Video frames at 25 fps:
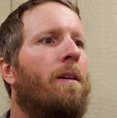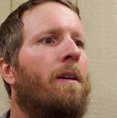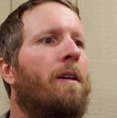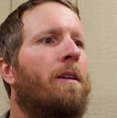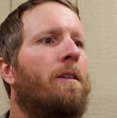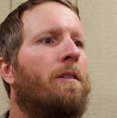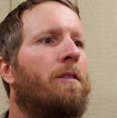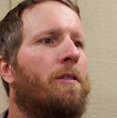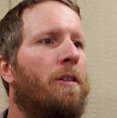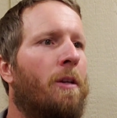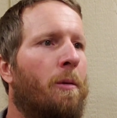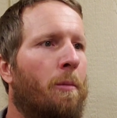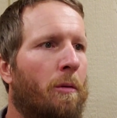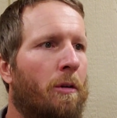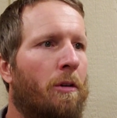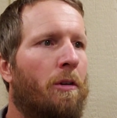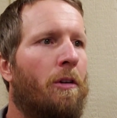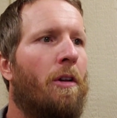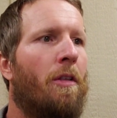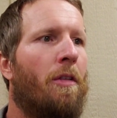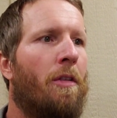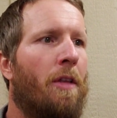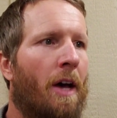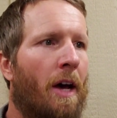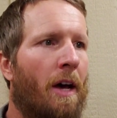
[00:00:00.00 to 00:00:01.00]
is
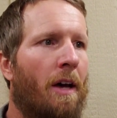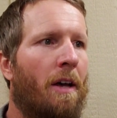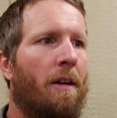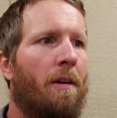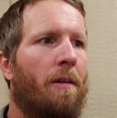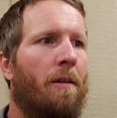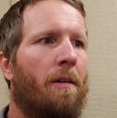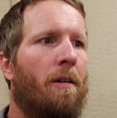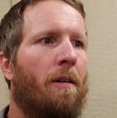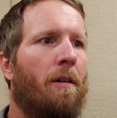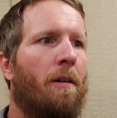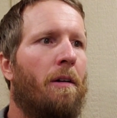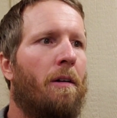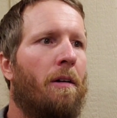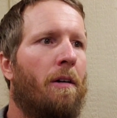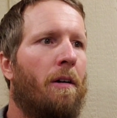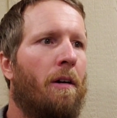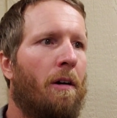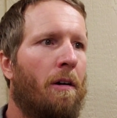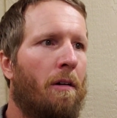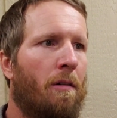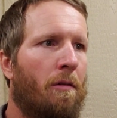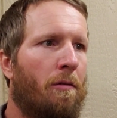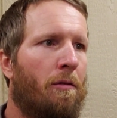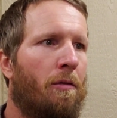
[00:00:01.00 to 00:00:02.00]
similar to that
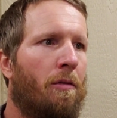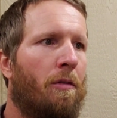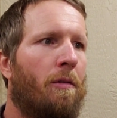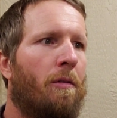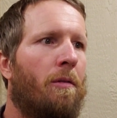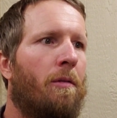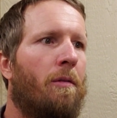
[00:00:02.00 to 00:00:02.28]
of